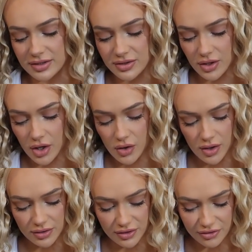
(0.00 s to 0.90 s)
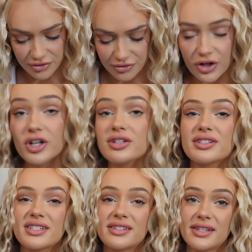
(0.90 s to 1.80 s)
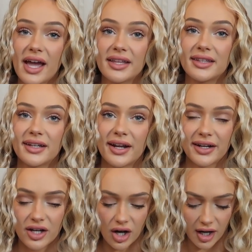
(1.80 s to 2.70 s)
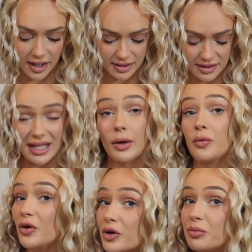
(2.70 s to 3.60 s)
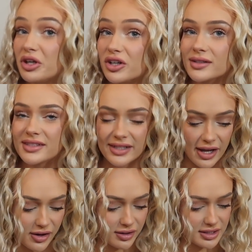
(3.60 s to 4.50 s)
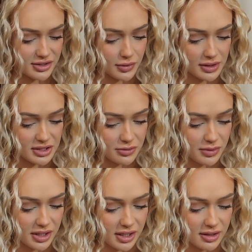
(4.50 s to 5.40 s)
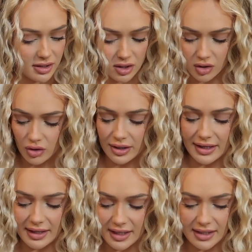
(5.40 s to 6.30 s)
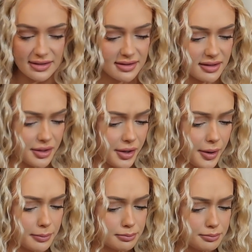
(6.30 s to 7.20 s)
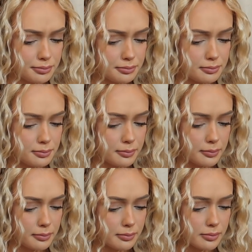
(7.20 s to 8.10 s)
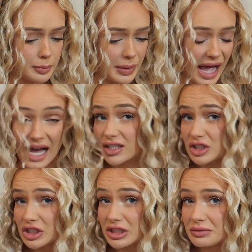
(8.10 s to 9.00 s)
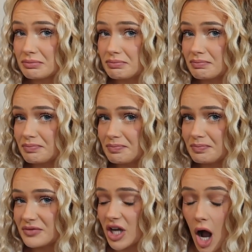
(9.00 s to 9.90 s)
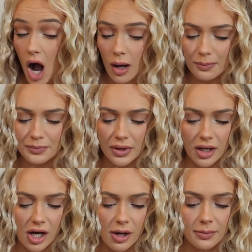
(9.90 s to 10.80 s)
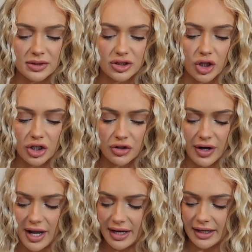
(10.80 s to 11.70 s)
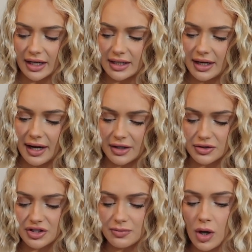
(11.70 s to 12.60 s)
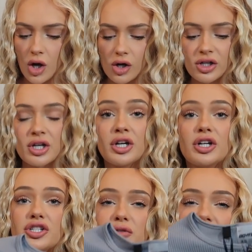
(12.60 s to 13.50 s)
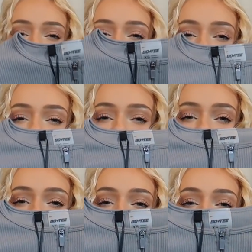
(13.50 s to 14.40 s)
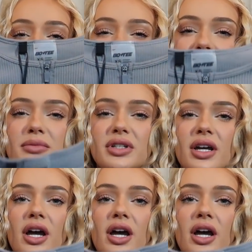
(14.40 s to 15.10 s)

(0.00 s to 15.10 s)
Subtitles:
so the first set that I got that will be on sale is going to be, or is the Batch top, dark gray, and I got it in an extra small. So it's just this cute ribbed